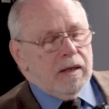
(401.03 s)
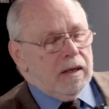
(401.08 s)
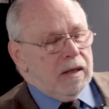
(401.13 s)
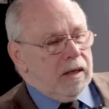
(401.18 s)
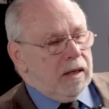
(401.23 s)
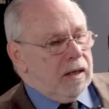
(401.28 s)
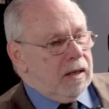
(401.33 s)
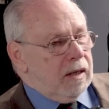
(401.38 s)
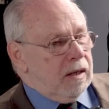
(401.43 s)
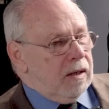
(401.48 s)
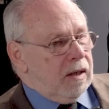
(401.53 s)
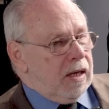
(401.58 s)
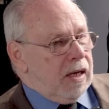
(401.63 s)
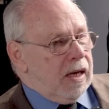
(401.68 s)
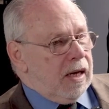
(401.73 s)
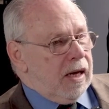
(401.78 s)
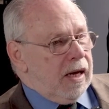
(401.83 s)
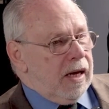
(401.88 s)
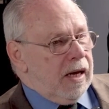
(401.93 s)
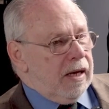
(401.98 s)

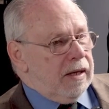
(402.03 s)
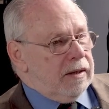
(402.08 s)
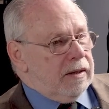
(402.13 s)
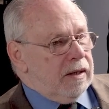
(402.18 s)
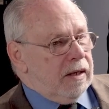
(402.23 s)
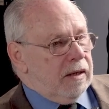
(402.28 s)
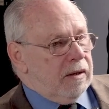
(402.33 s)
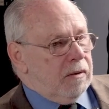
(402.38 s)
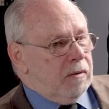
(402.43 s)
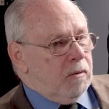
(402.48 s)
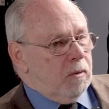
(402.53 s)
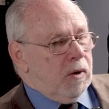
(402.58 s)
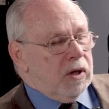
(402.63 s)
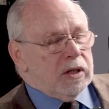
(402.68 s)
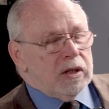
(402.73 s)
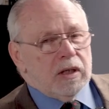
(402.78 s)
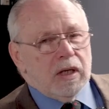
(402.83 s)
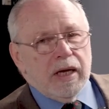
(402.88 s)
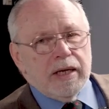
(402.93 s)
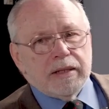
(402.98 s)
I had one
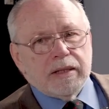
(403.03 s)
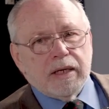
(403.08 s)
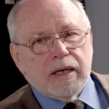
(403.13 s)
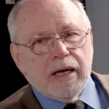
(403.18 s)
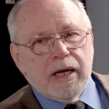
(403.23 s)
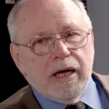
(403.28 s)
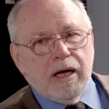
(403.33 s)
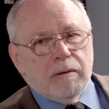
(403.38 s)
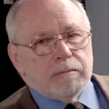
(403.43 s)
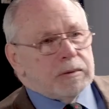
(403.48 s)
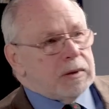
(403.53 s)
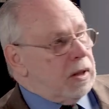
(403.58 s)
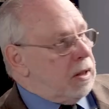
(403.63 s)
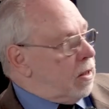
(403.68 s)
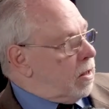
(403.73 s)
client that I helped